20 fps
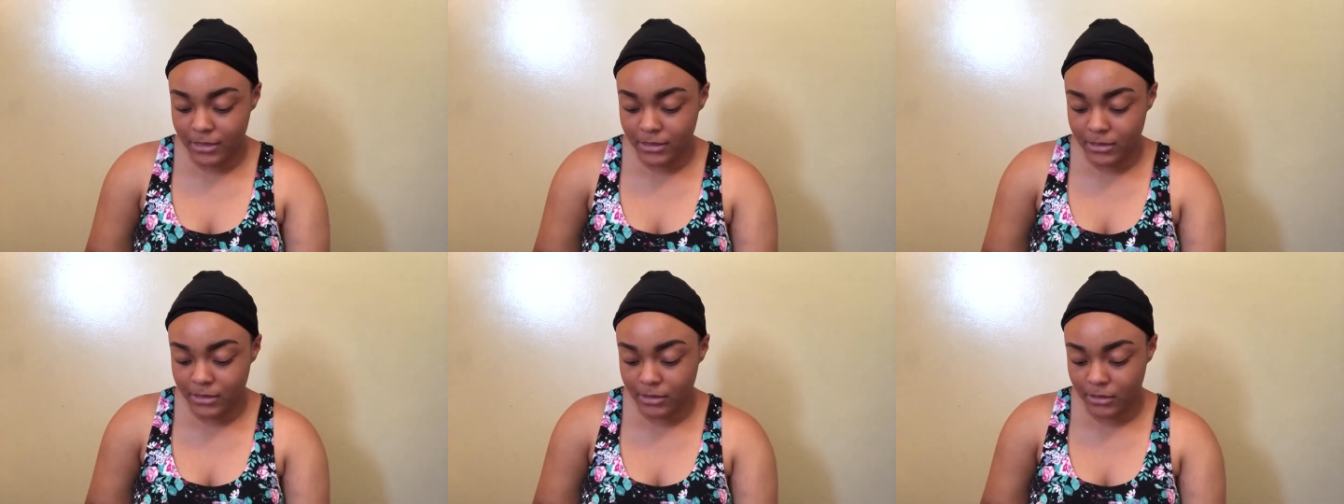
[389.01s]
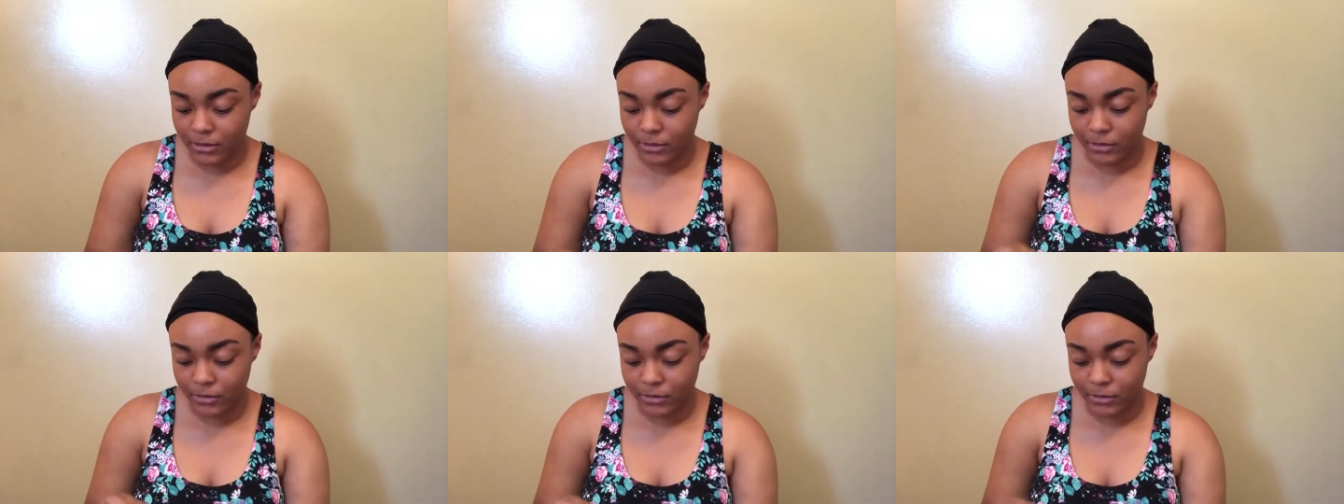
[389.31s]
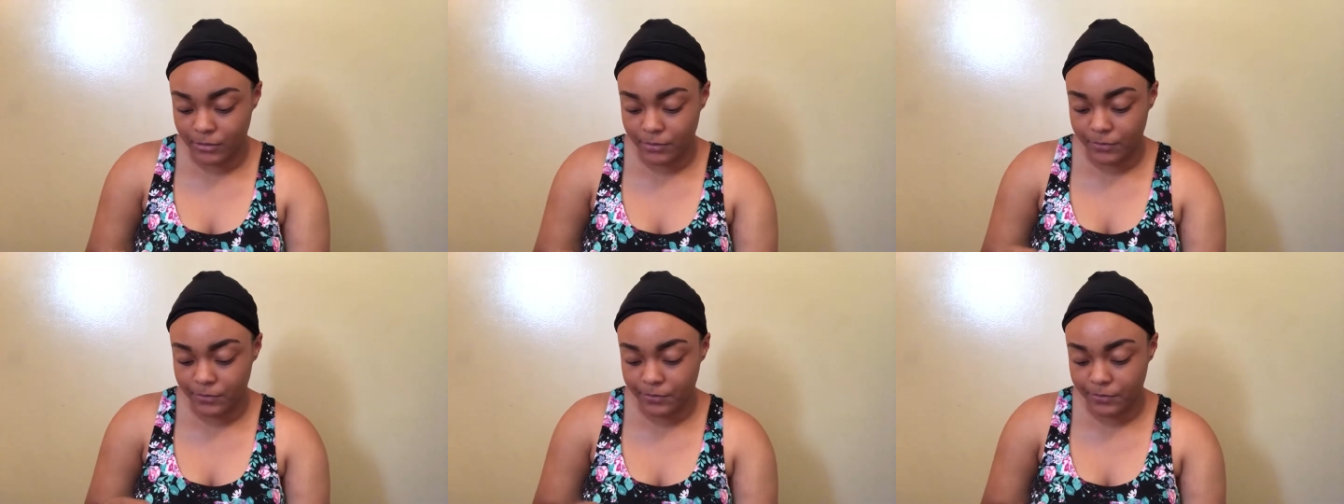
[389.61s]

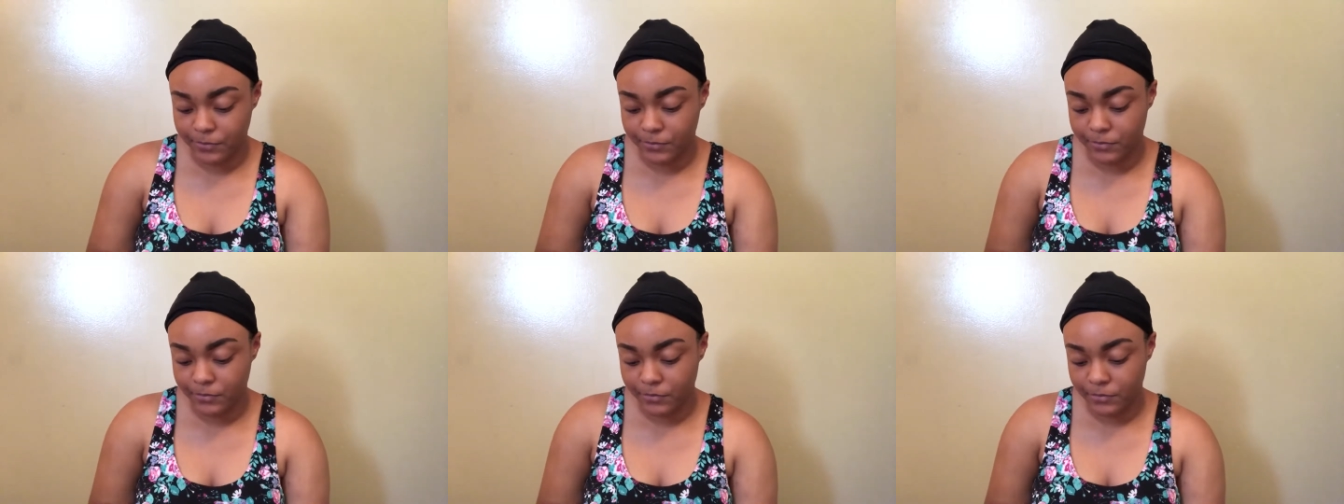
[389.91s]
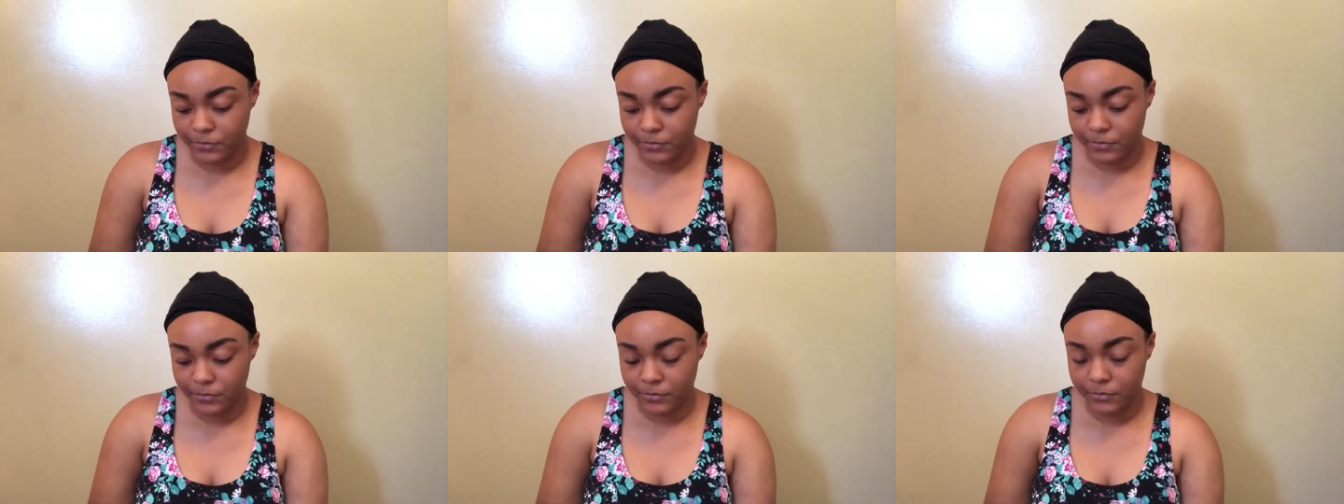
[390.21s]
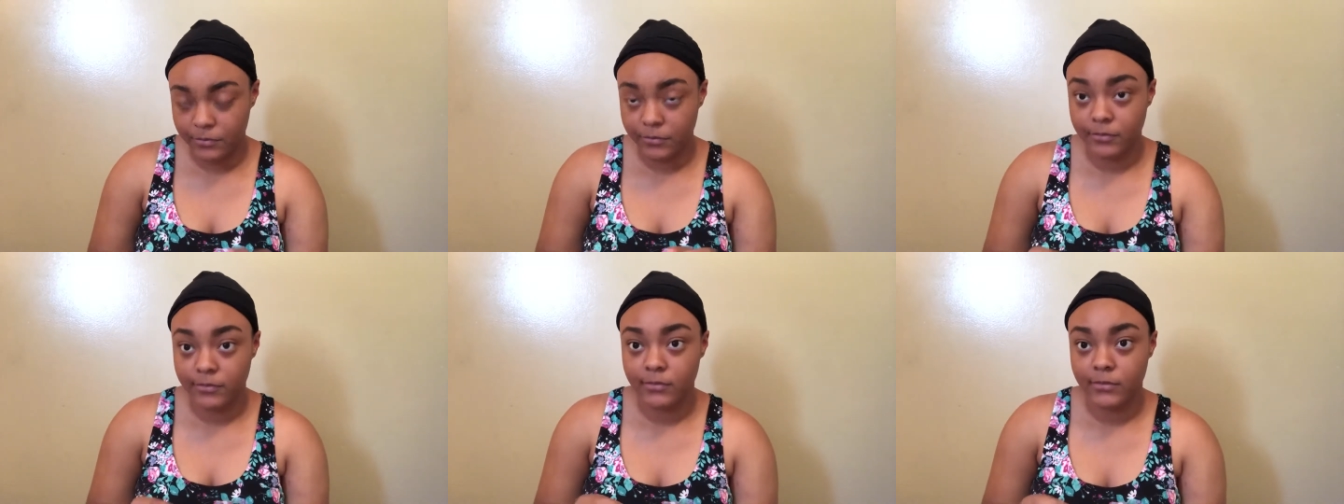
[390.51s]
So
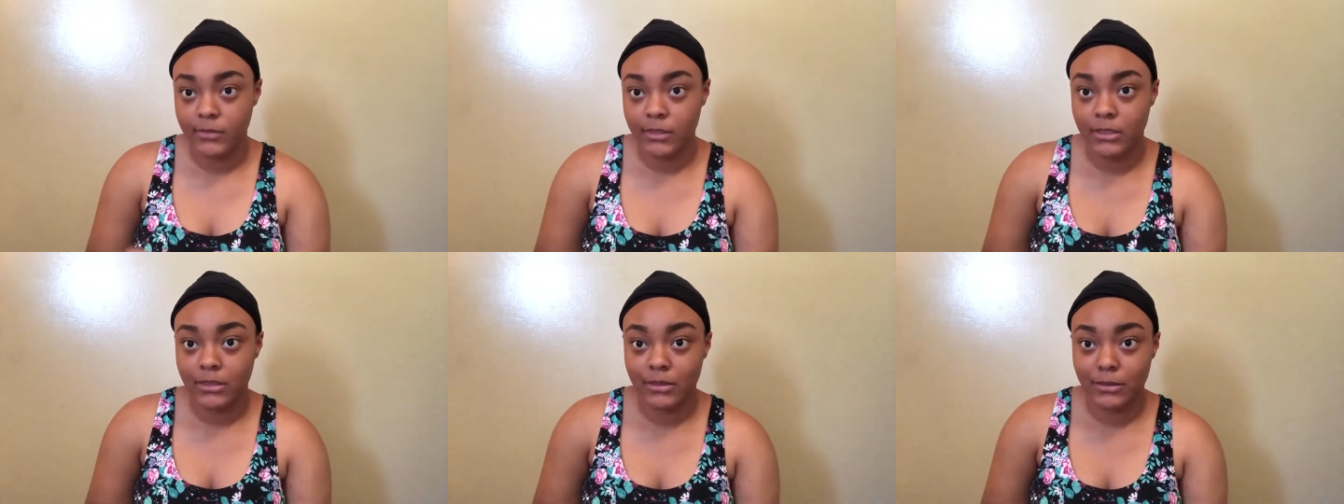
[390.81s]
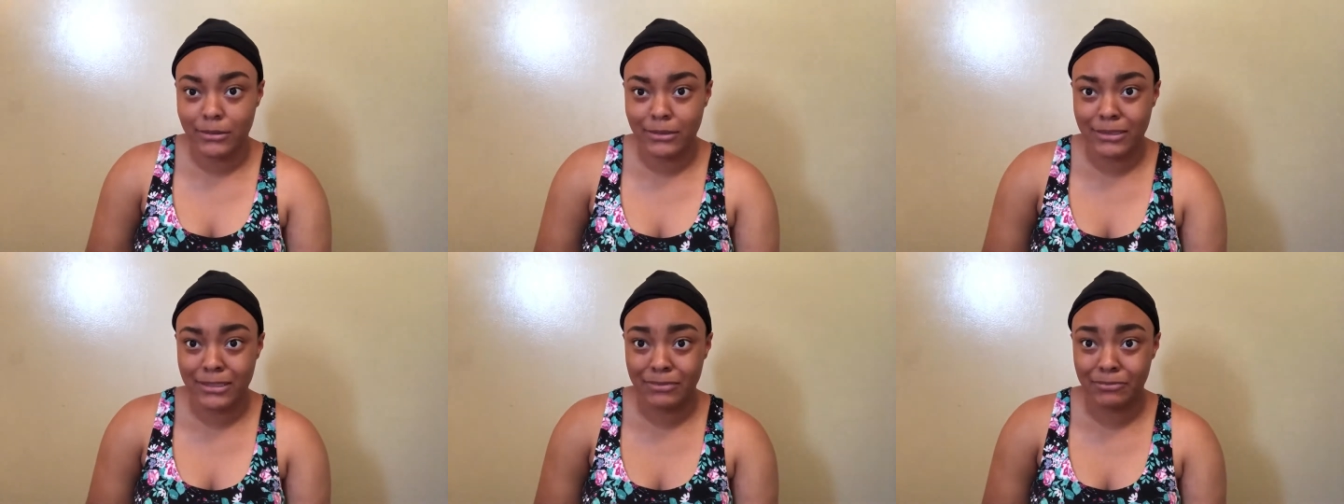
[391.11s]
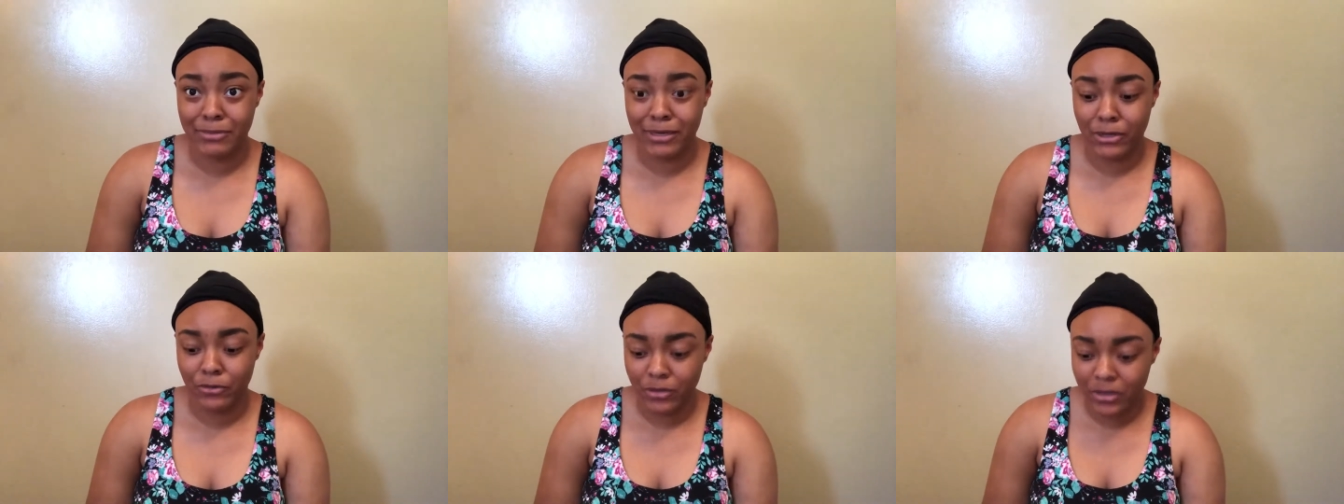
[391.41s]

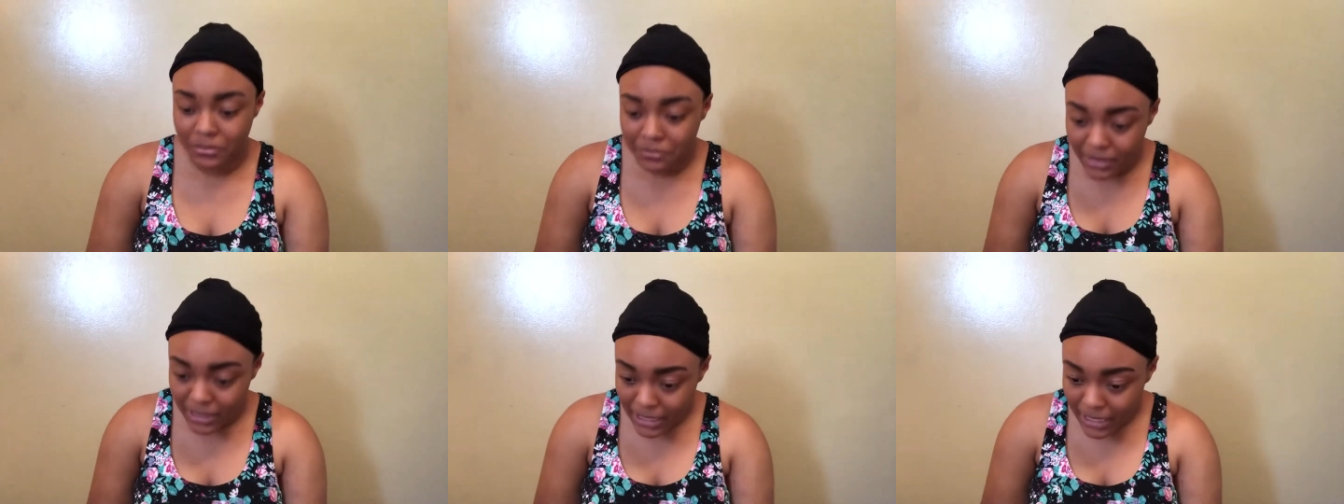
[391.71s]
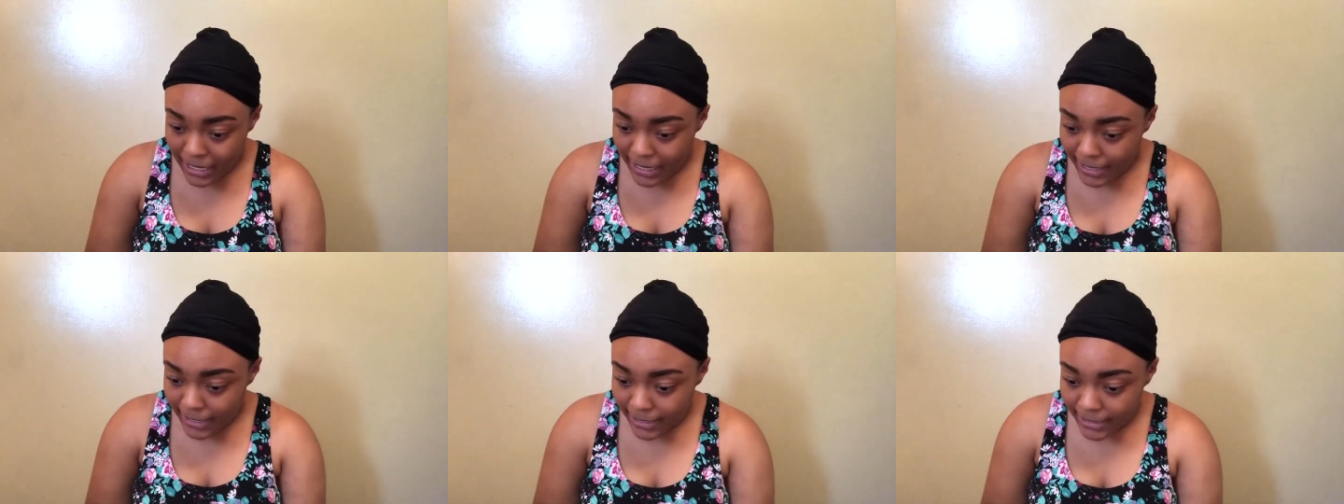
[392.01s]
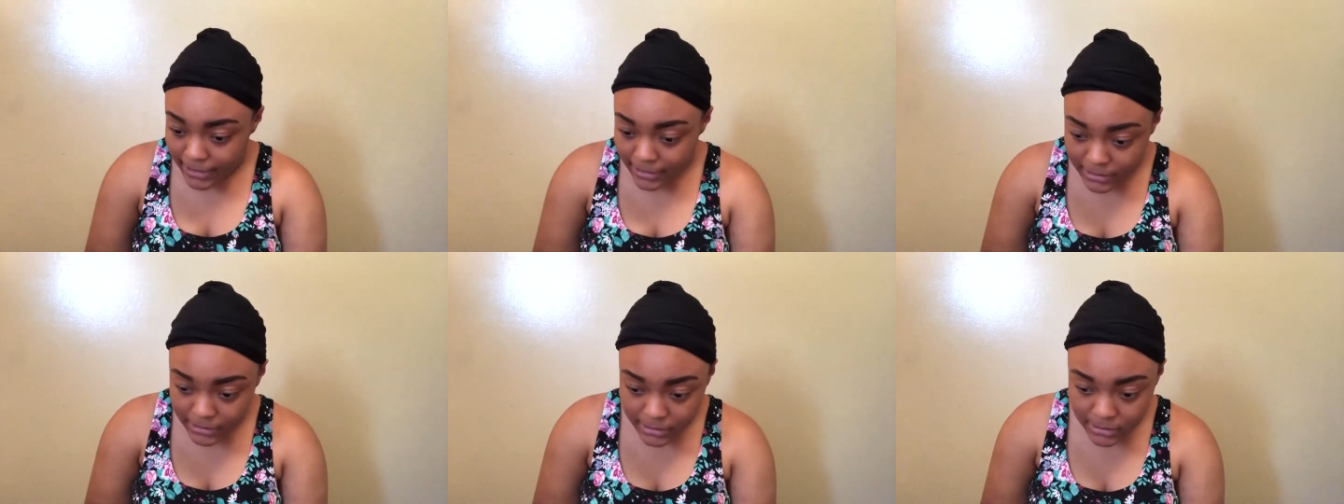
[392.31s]
just bear with me,
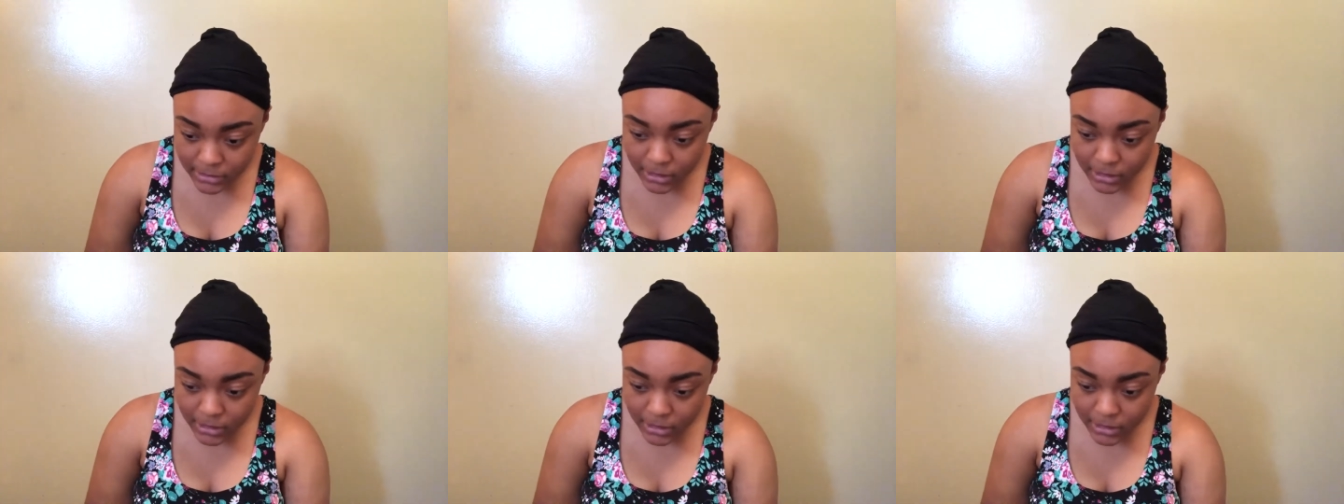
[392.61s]
guys.